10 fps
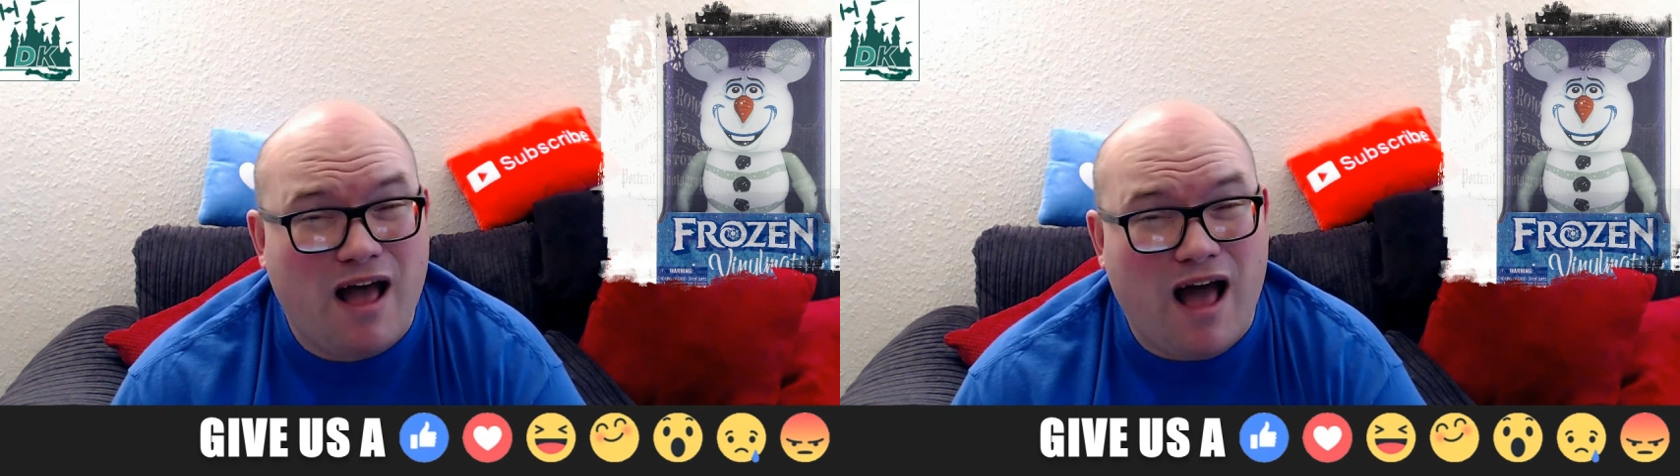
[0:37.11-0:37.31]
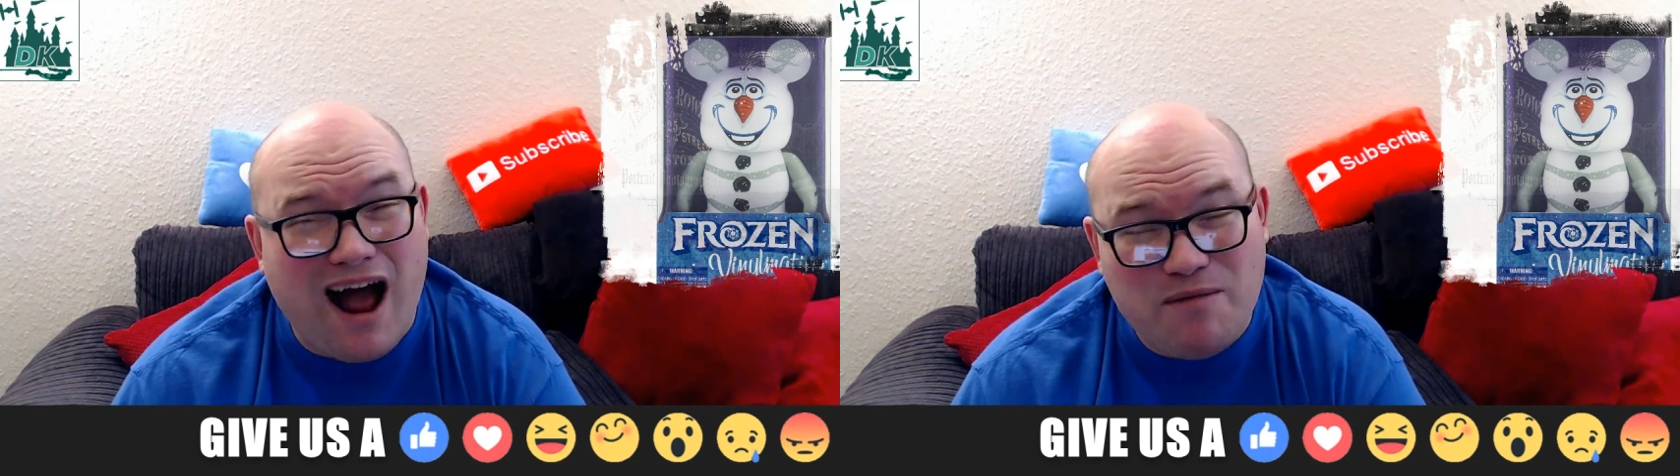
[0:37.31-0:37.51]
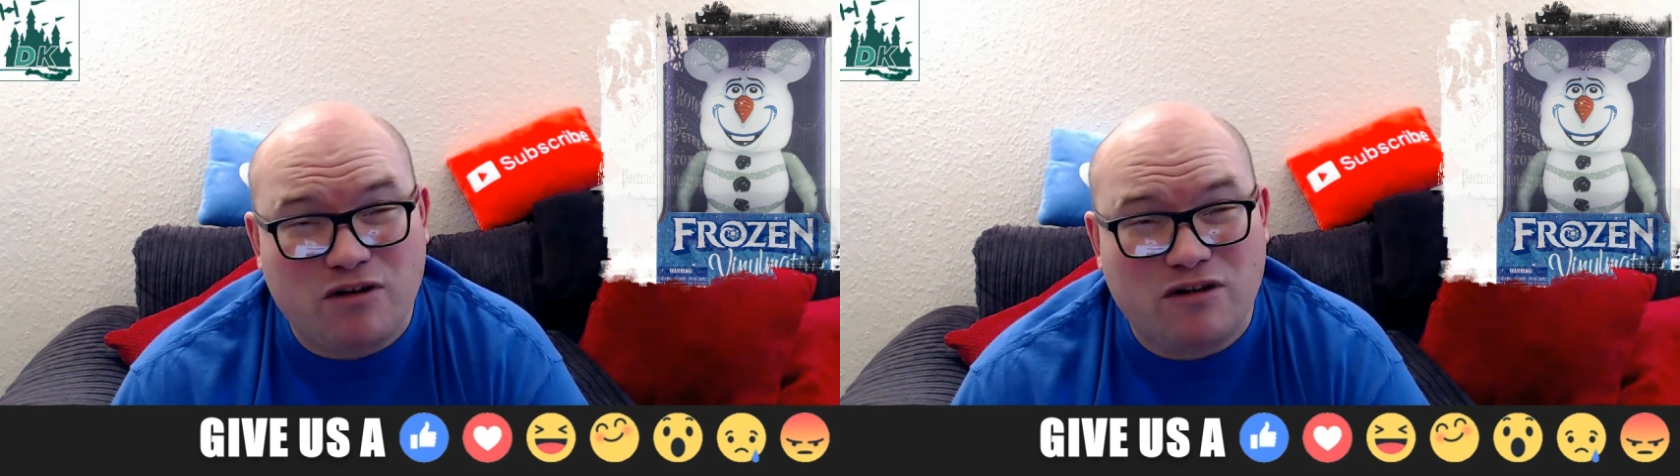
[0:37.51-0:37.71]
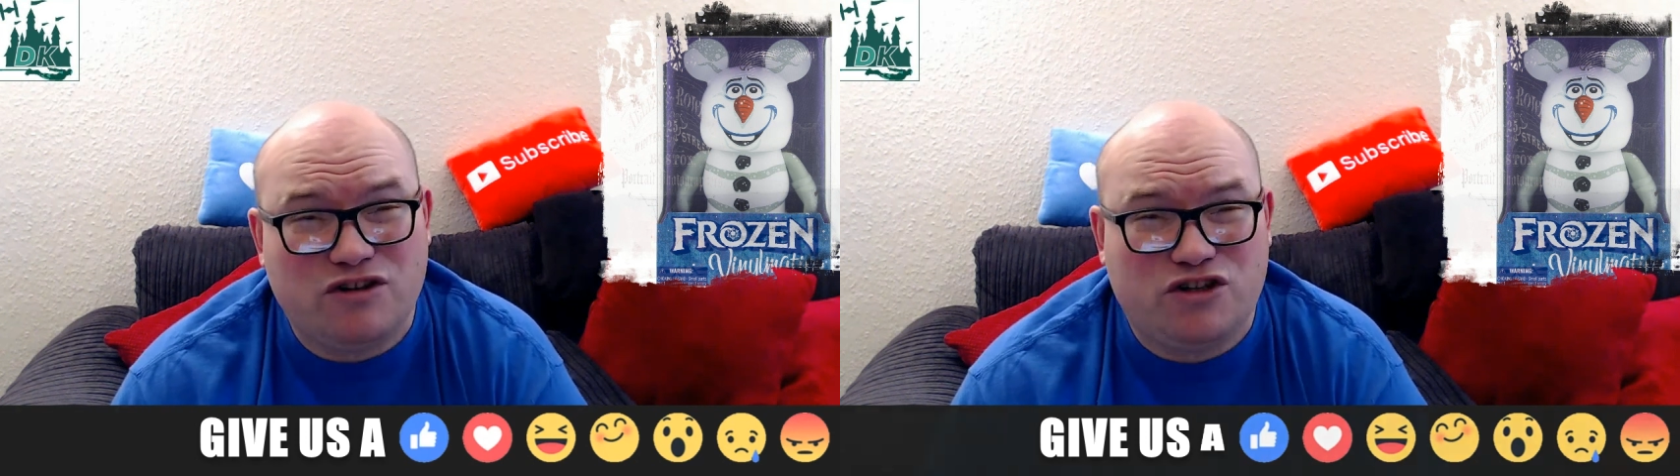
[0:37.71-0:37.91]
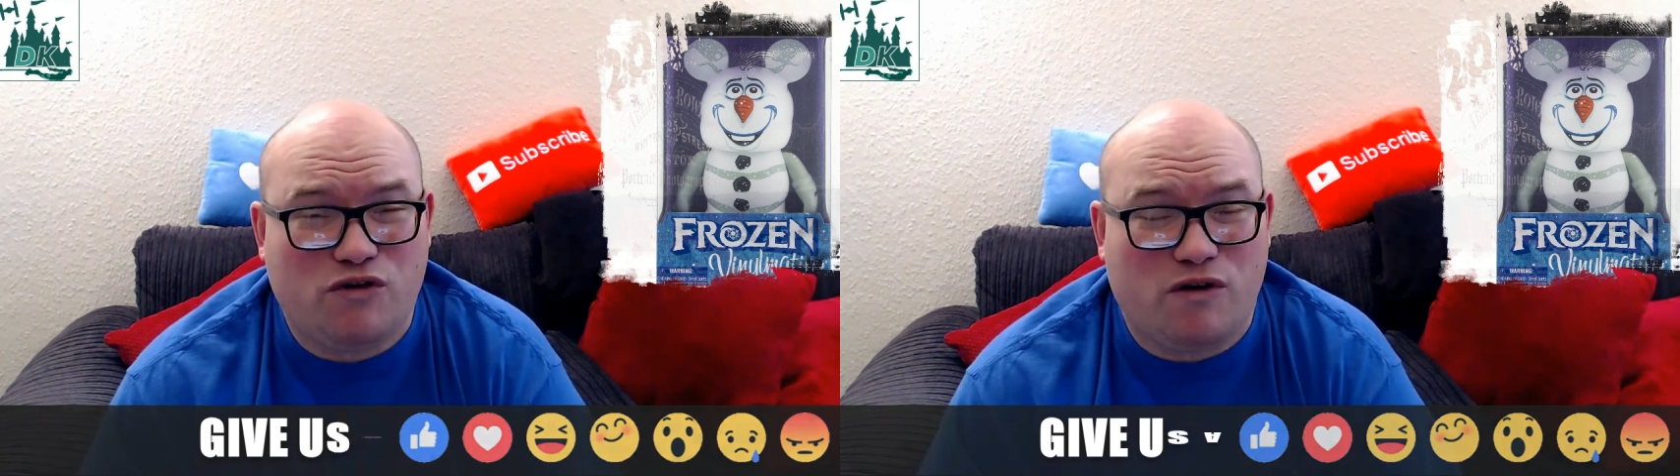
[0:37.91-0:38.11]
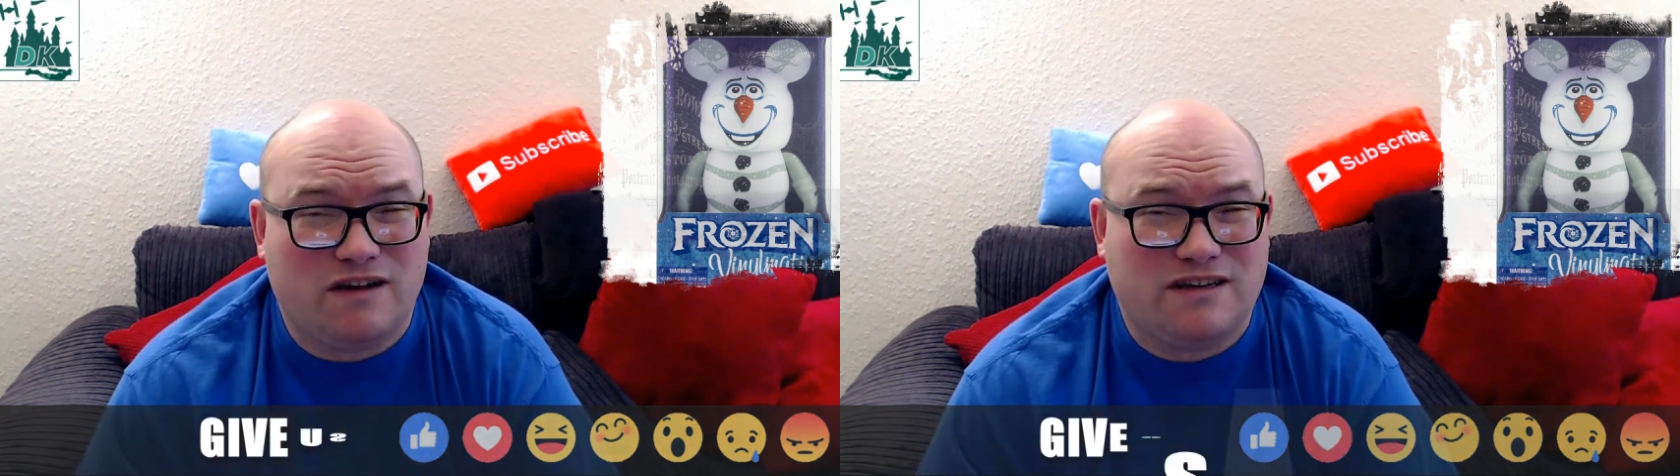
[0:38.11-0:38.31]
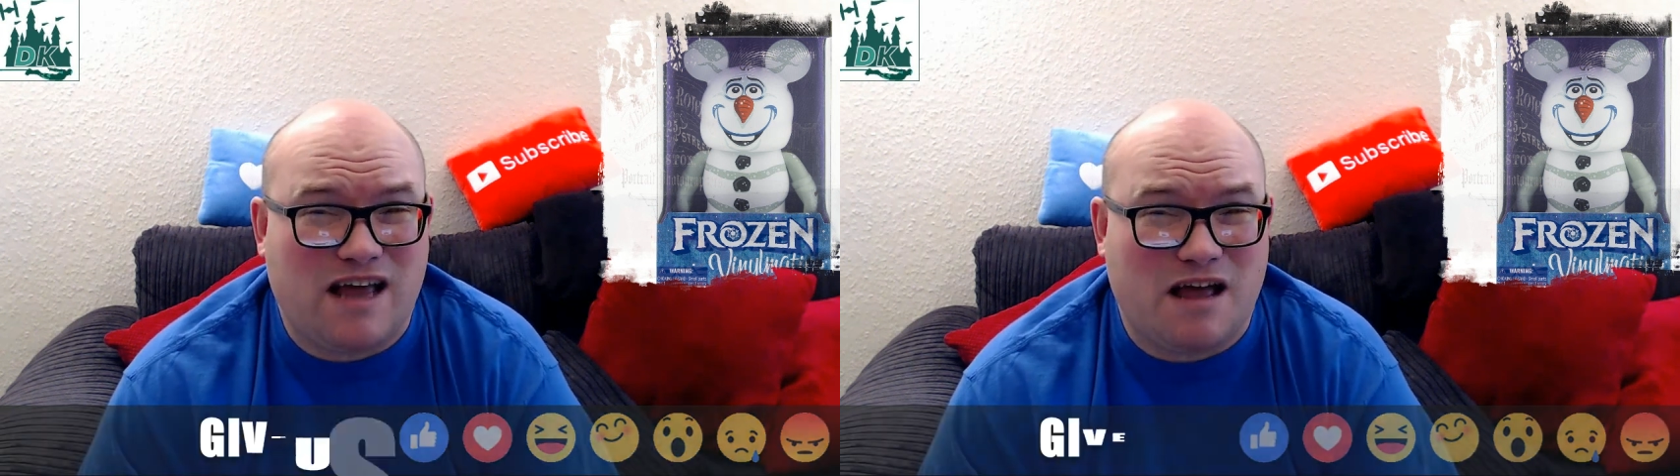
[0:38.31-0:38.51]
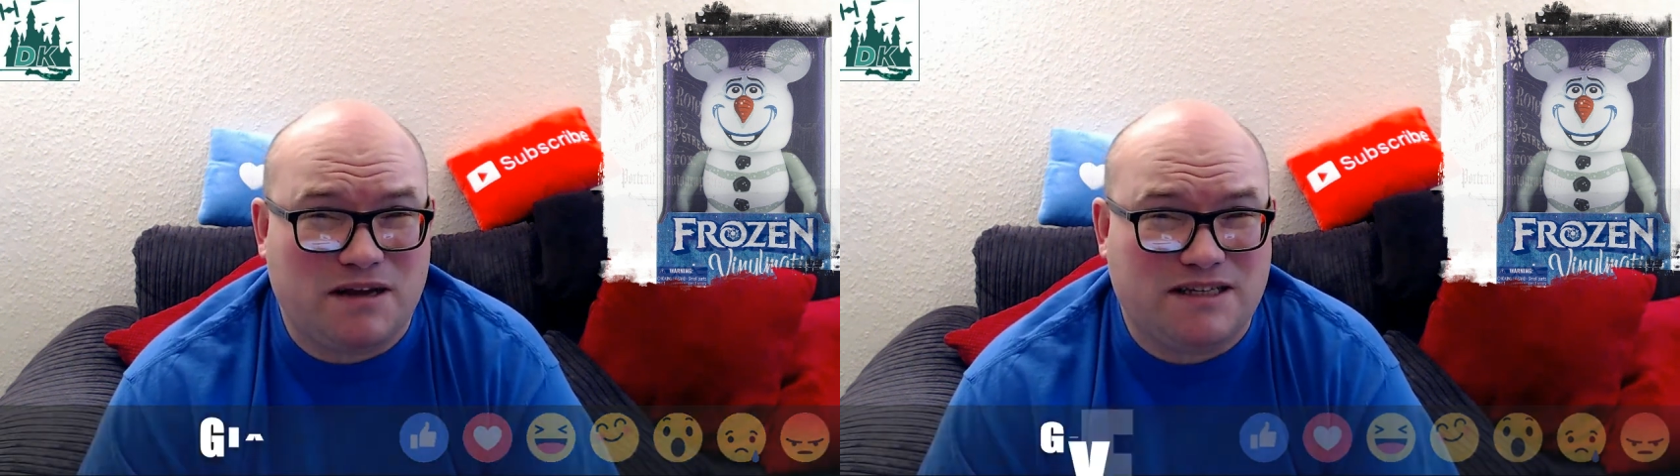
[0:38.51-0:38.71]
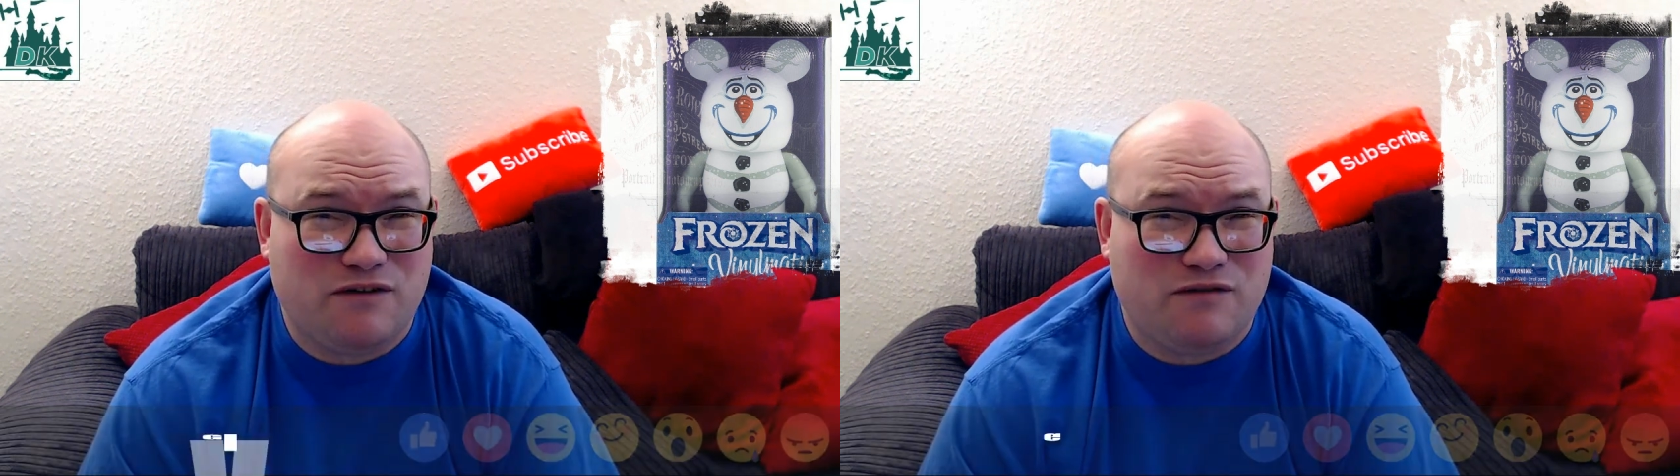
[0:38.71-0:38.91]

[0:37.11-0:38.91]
I'm not too sure of the design myself.